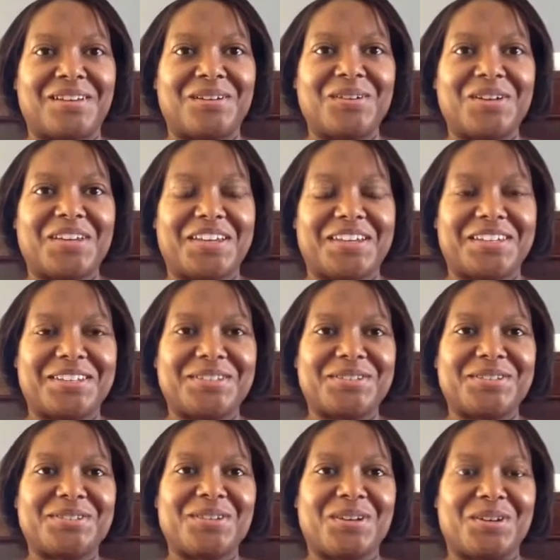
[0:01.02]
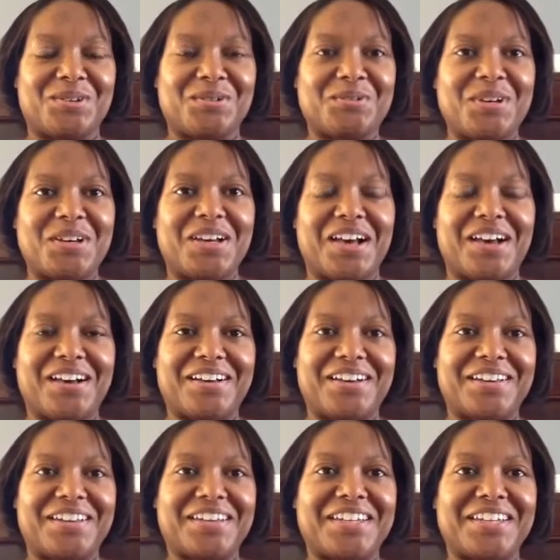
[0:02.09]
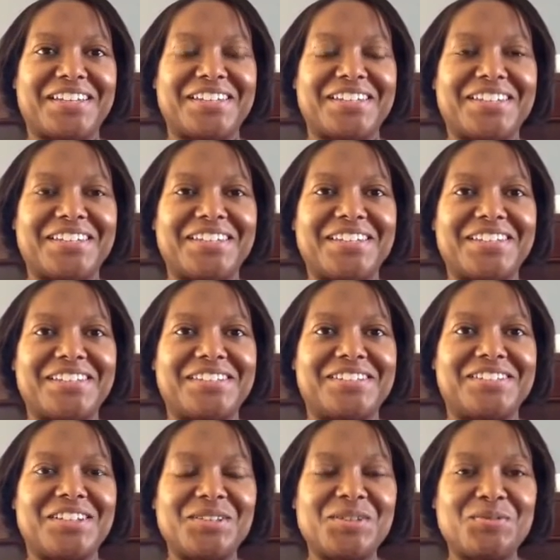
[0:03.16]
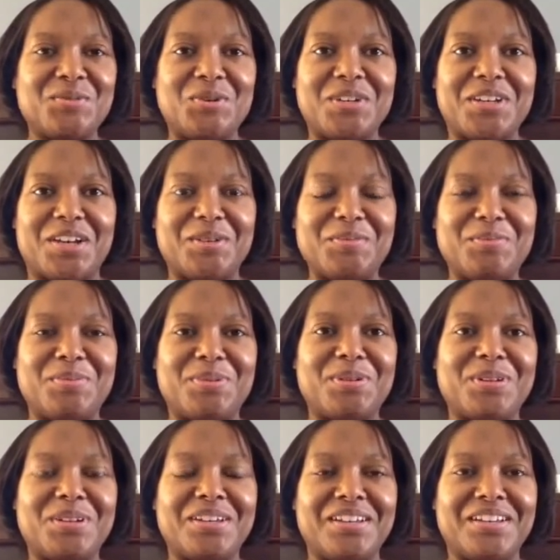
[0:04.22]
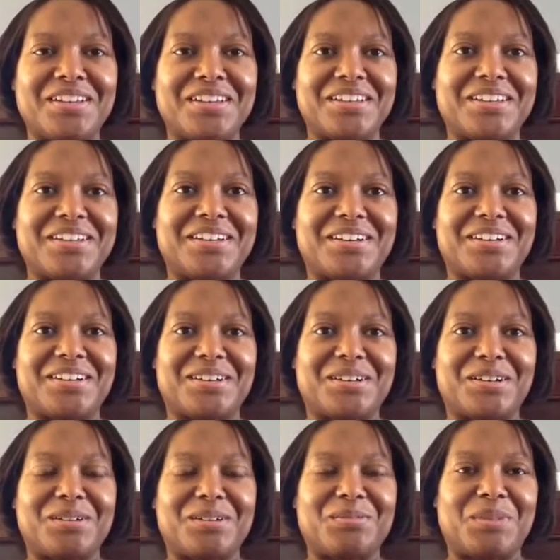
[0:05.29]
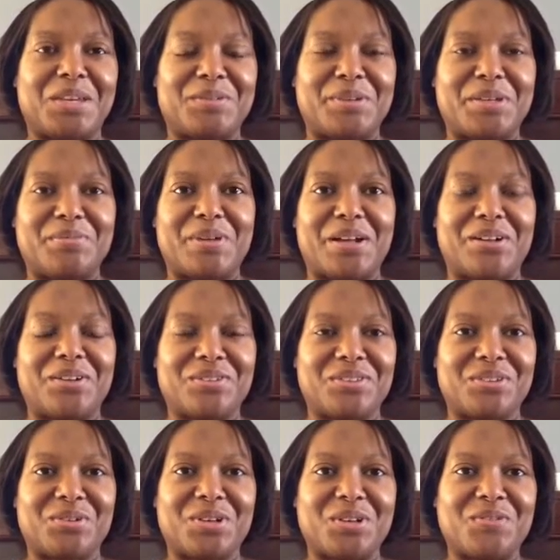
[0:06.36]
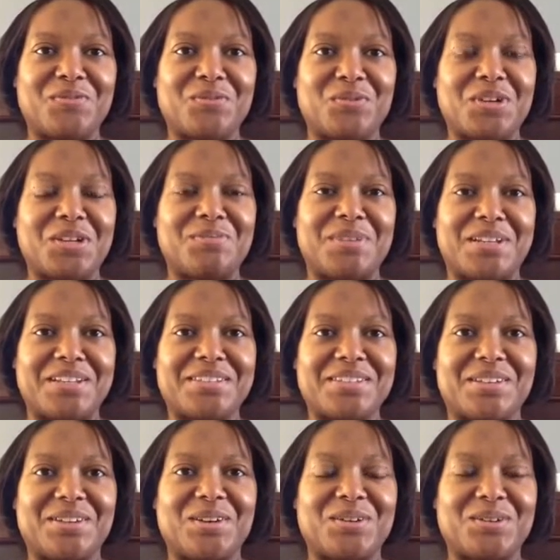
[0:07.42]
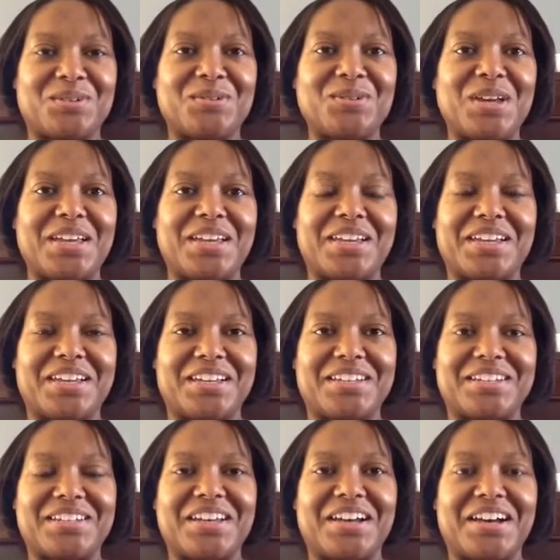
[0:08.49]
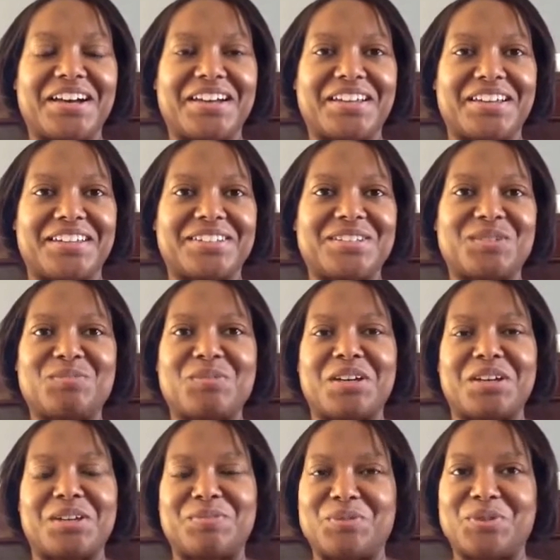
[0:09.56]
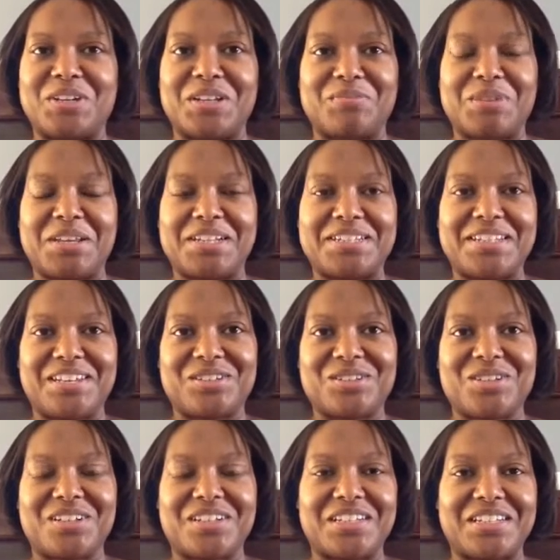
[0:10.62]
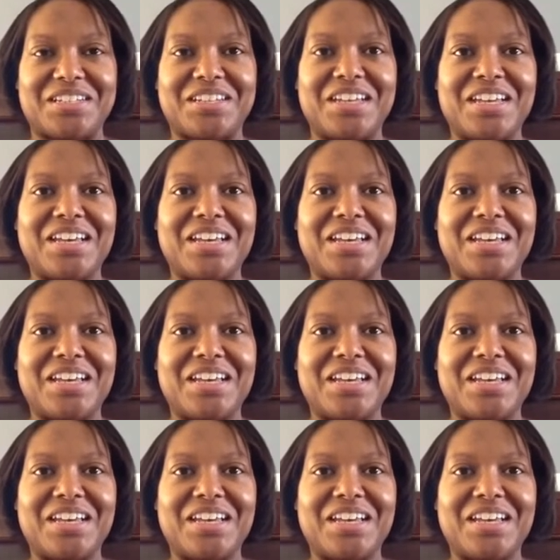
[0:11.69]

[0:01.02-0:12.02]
Okay, so I just woke up maybe about 30 or 40 minutes ago, and I did my morning meditation.